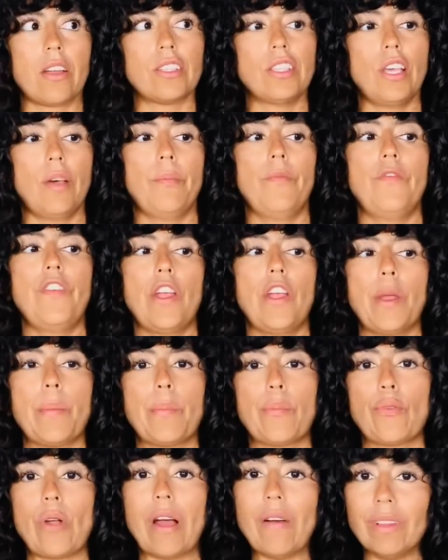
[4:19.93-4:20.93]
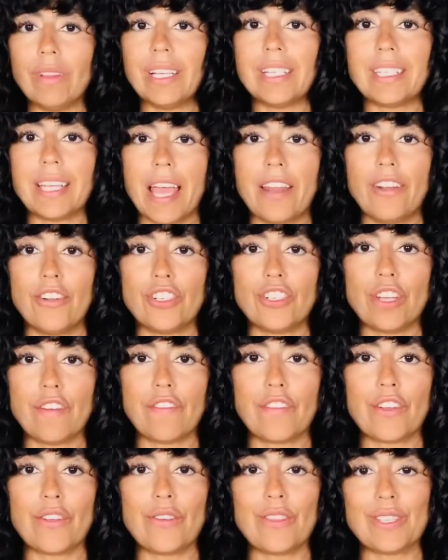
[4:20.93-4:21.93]
It's a very prevalent
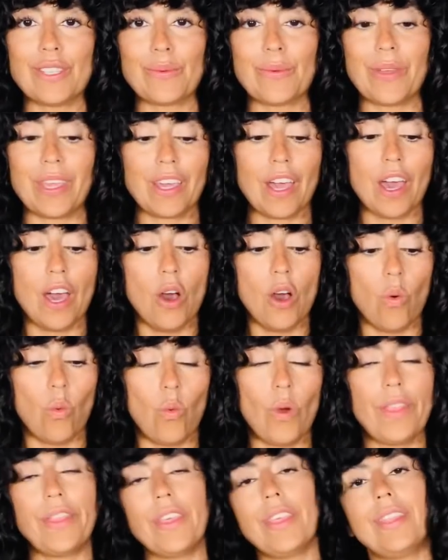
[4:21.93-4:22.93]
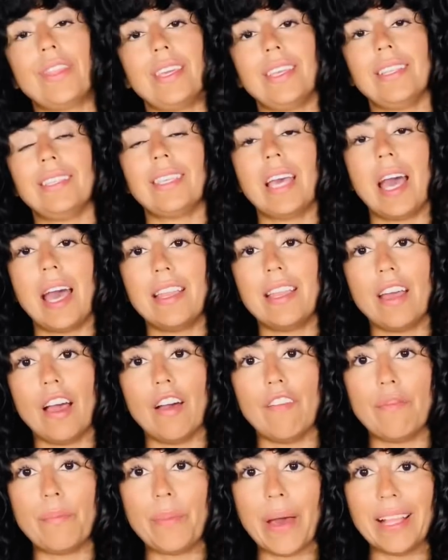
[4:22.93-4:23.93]
energy for you this week with the Ten
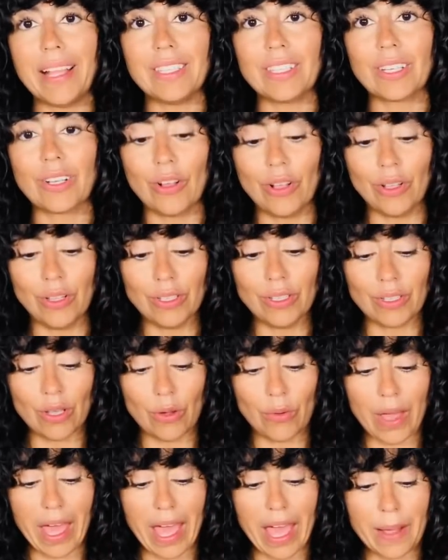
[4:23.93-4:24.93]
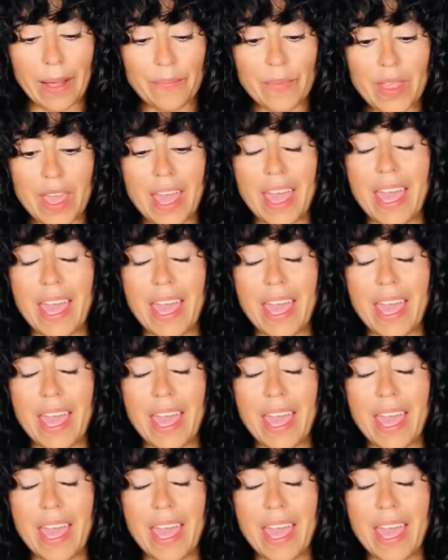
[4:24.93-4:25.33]
of Pentacles, okay?